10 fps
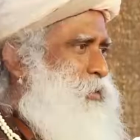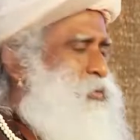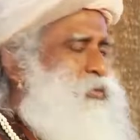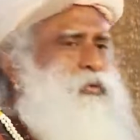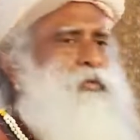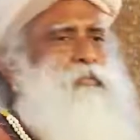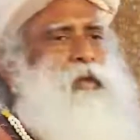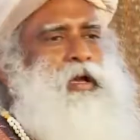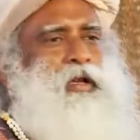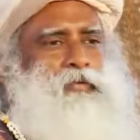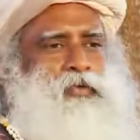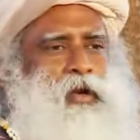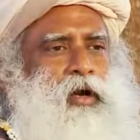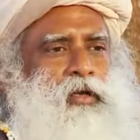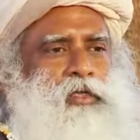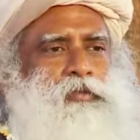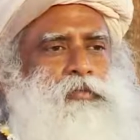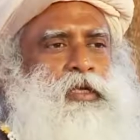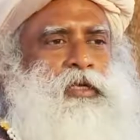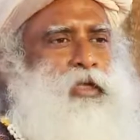You don't mind if your heart is
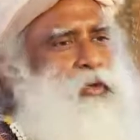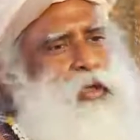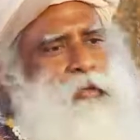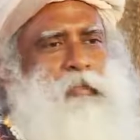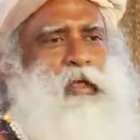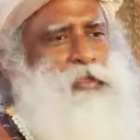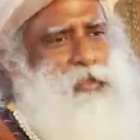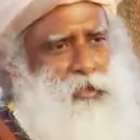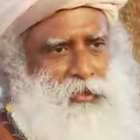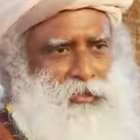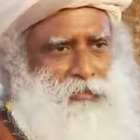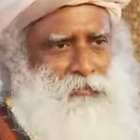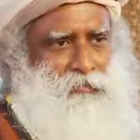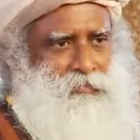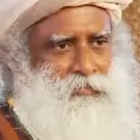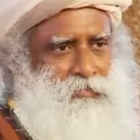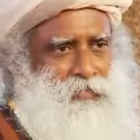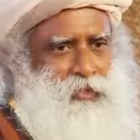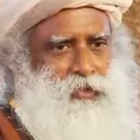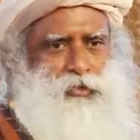beating, you can meditate.
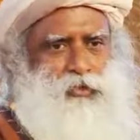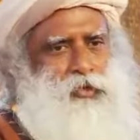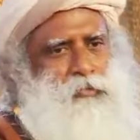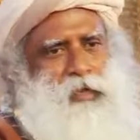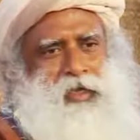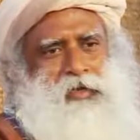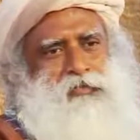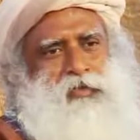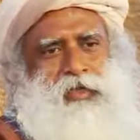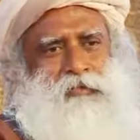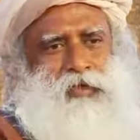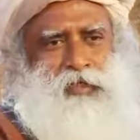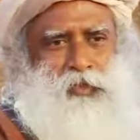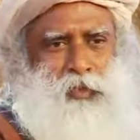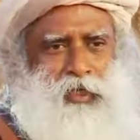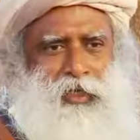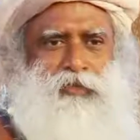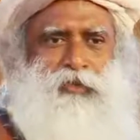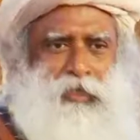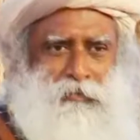You don't mind if your liver is
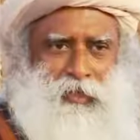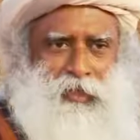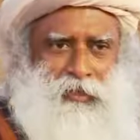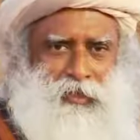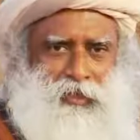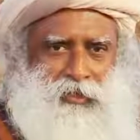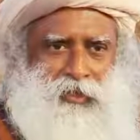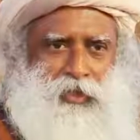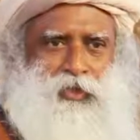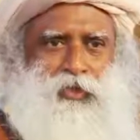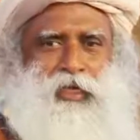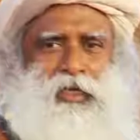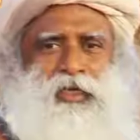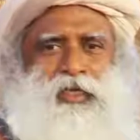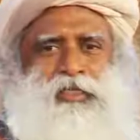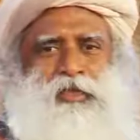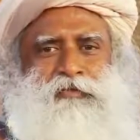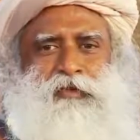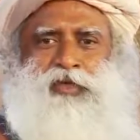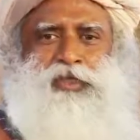working, you can meditate. Your kidneys are
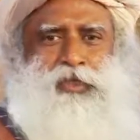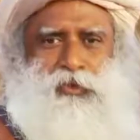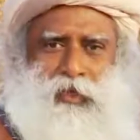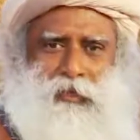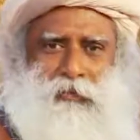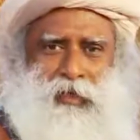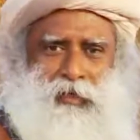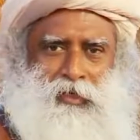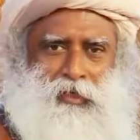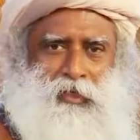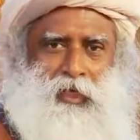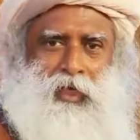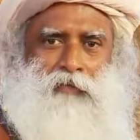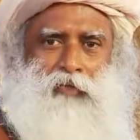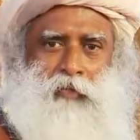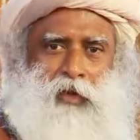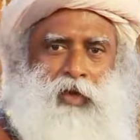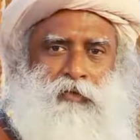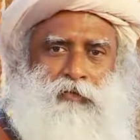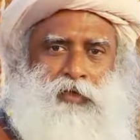functioning, you can meditate. If your
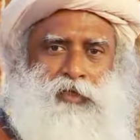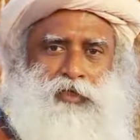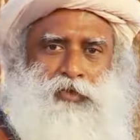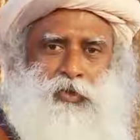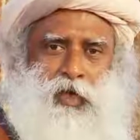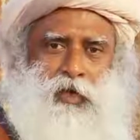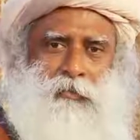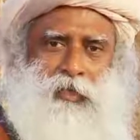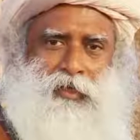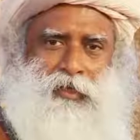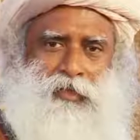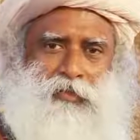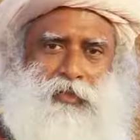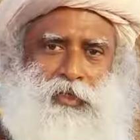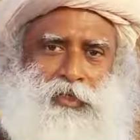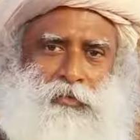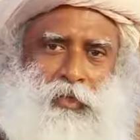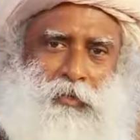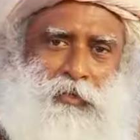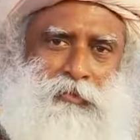brain functions, you can't meditate, what is the
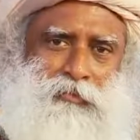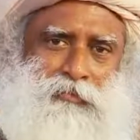problem?